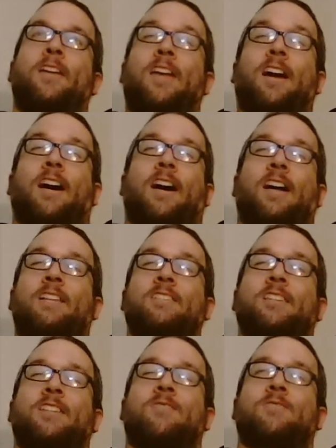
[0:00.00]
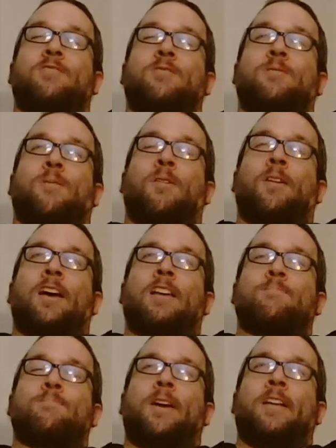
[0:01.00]
but honestly there's two grown
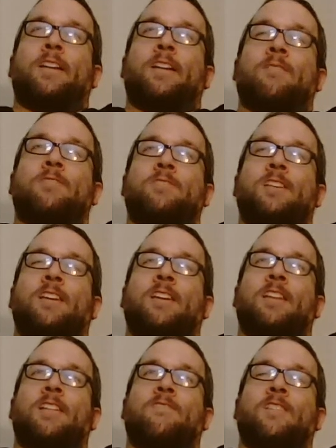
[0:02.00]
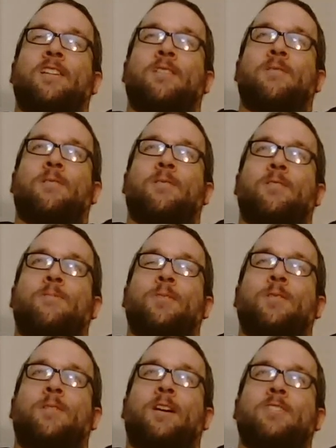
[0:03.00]
ass men that were sitting in a theater with
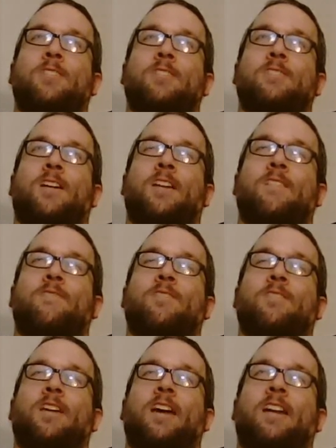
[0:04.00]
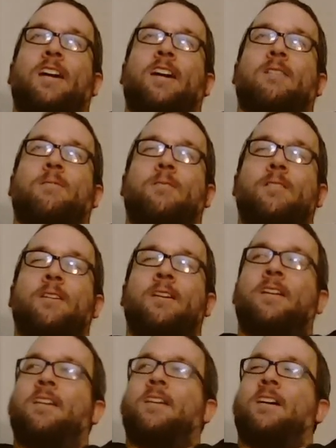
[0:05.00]
me watching so I didn't feel that awkward.
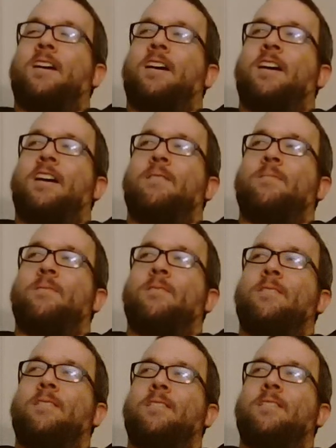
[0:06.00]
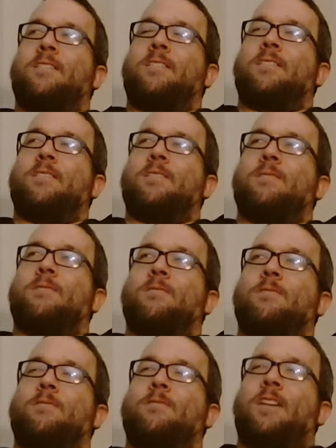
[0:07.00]
Um
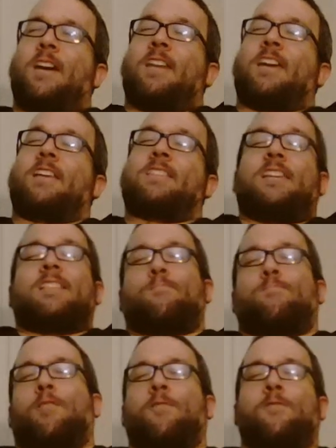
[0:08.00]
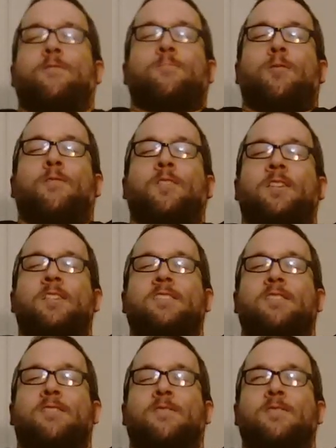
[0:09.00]
yeah, like I said, it's a per- perfectly
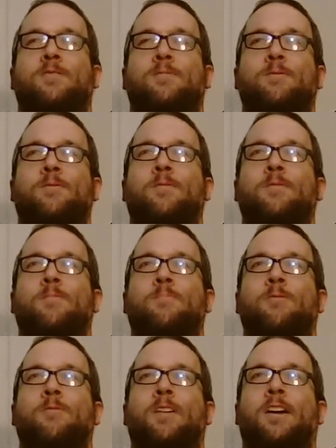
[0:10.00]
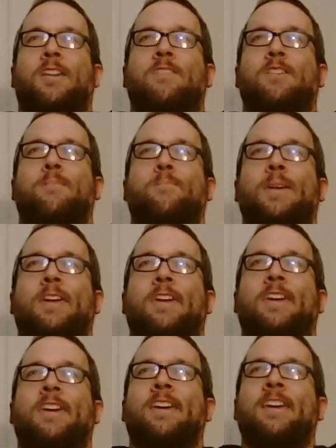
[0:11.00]
serviceable movie. I give it a
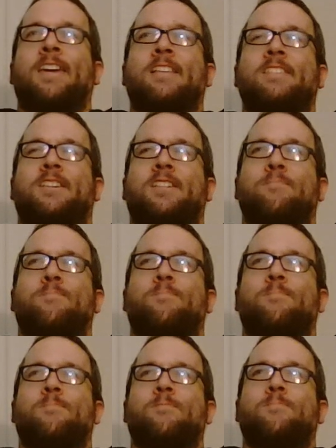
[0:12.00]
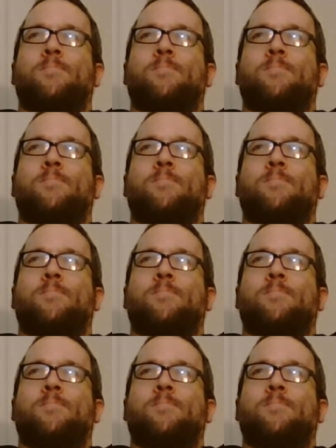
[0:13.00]
B, So.